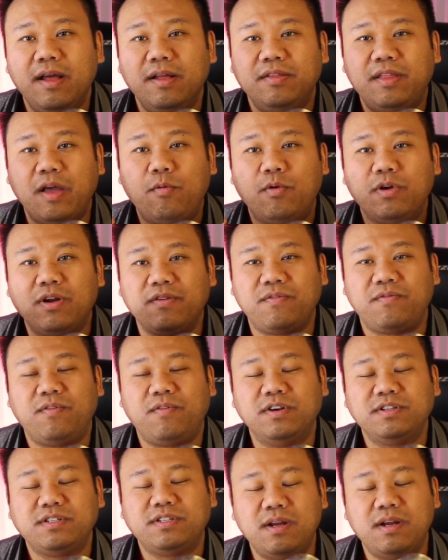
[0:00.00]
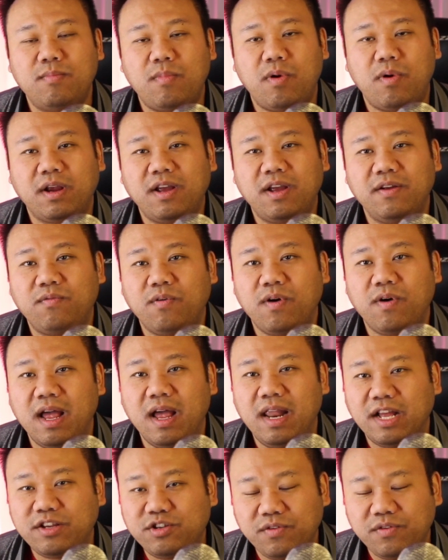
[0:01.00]
They were the first on the market for an
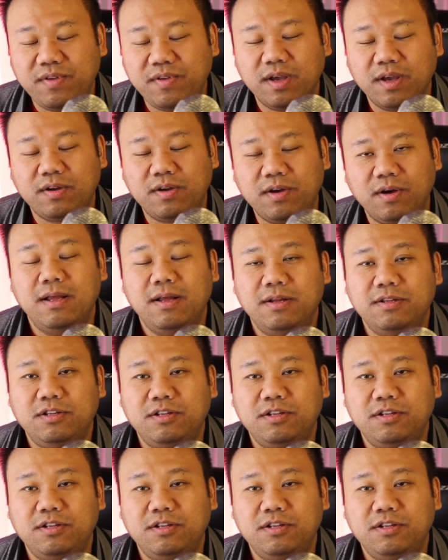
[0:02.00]
electric vehicle